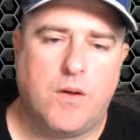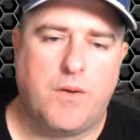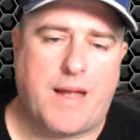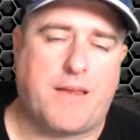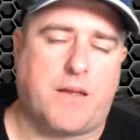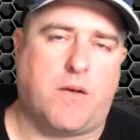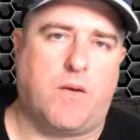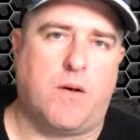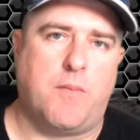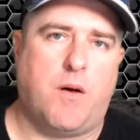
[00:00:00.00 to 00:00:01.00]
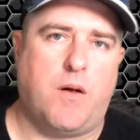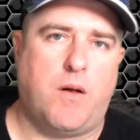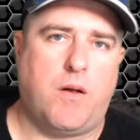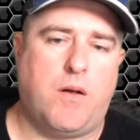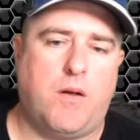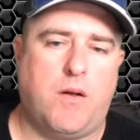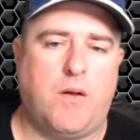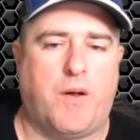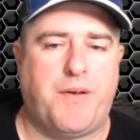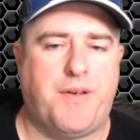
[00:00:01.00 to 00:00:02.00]
At the time,
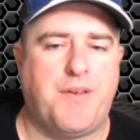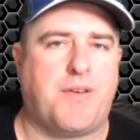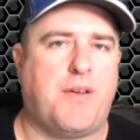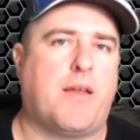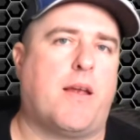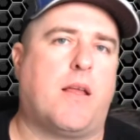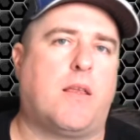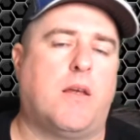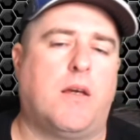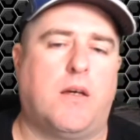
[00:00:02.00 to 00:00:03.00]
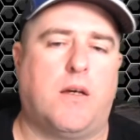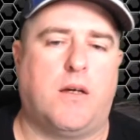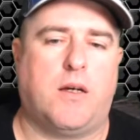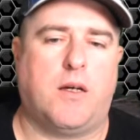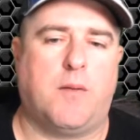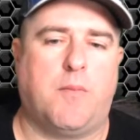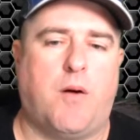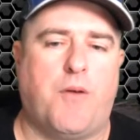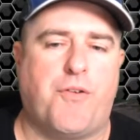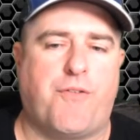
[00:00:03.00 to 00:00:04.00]
I did see that out there.
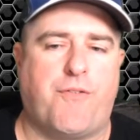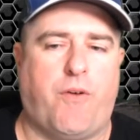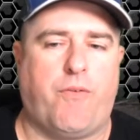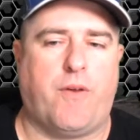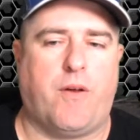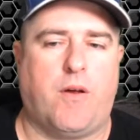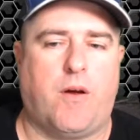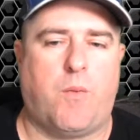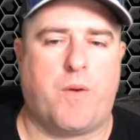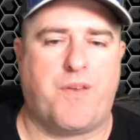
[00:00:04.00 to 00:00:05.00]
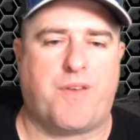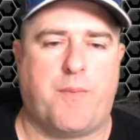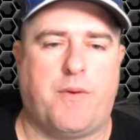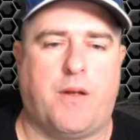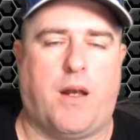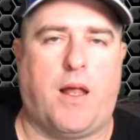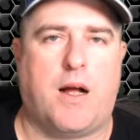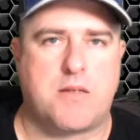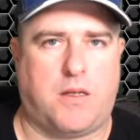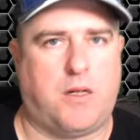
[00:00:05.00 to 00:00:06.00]
I just felt that I wanted something that'll
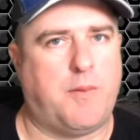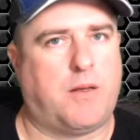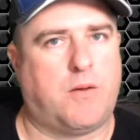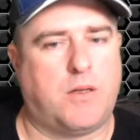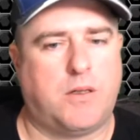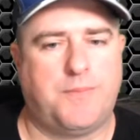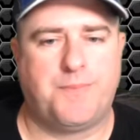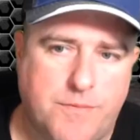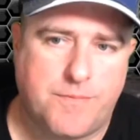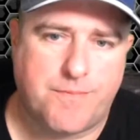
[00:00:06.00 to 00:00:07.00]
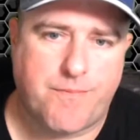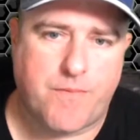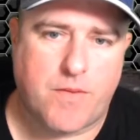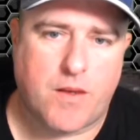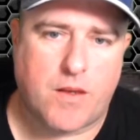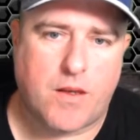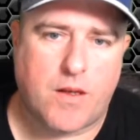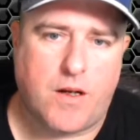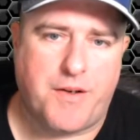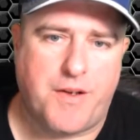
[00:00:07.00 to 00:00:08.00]
last a little bit longer.
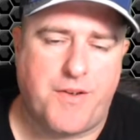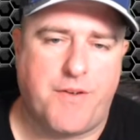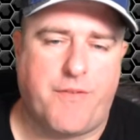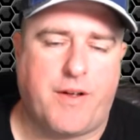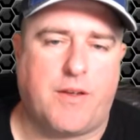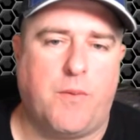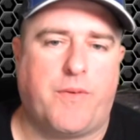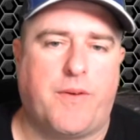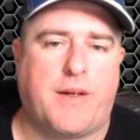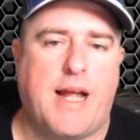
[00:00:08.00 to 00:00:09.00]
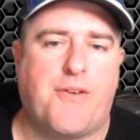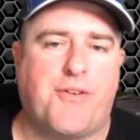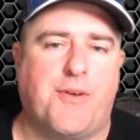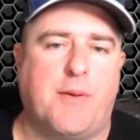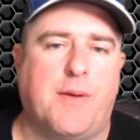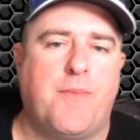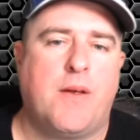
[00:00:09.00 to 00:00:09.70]
I did see the Victor with the catcher, but